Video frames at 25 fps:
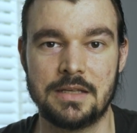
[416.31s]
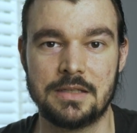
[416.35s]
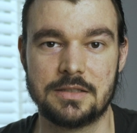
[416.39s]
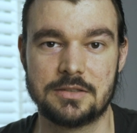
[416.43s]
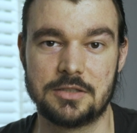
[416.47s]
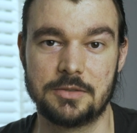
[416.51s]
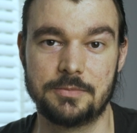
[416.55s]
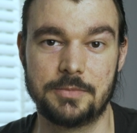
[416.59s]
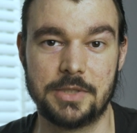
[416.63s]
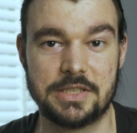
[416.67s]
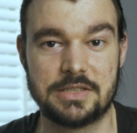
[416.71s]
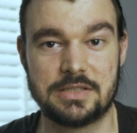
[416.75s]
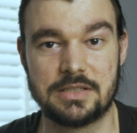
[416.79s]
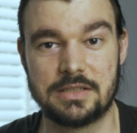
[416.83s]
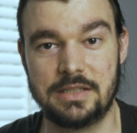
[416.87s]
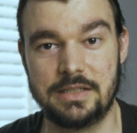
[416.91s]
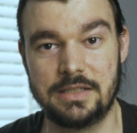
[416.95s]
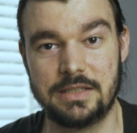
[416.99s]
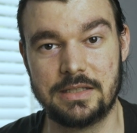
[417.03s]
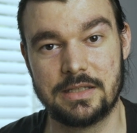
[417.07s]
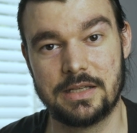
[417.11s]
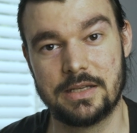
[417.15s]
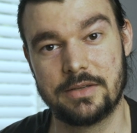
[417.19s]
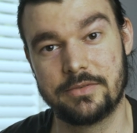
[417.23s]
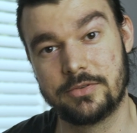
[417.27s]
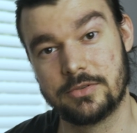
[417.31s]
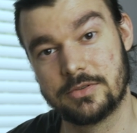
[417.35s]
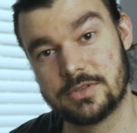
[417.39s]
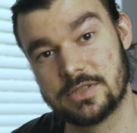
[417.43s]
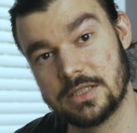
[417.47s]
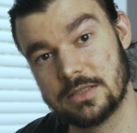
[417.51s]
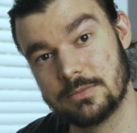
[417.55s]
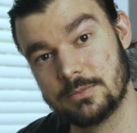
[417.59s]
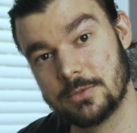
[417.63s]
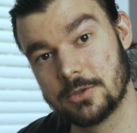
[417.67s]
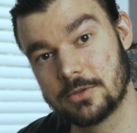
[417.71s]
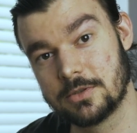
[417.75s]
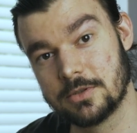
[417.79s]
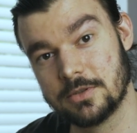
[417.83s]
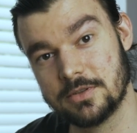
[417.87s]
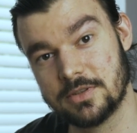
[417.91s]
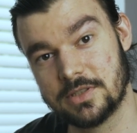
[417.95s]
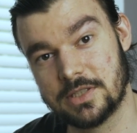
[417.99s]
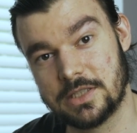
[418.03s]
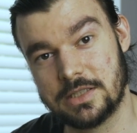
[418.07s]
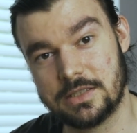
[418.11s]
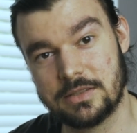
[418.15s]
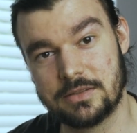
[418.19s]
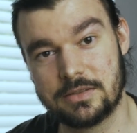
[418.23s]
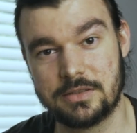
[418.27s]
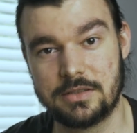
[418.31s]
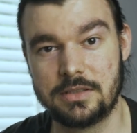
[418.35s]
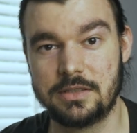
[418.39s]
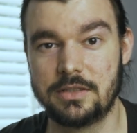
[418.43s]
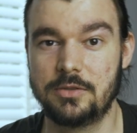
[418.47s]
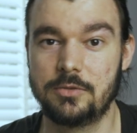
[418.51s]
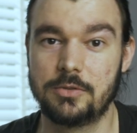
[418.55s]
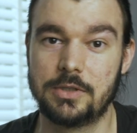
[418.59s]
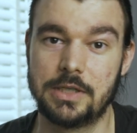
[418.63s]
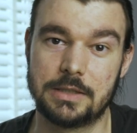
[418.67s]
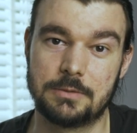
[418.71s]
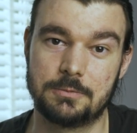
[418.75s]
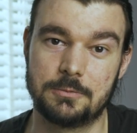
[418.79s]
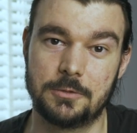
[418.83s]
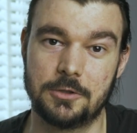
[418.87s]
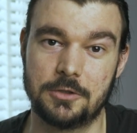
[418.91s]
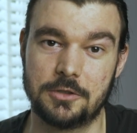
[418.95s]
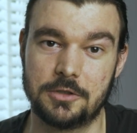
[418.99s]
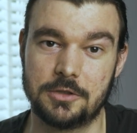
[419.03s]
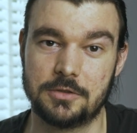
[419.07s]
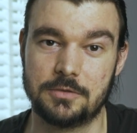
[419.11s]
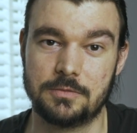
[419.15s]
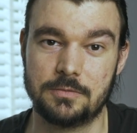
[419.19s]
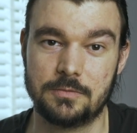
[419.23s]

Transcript: So basically, if you sell more content, you get more.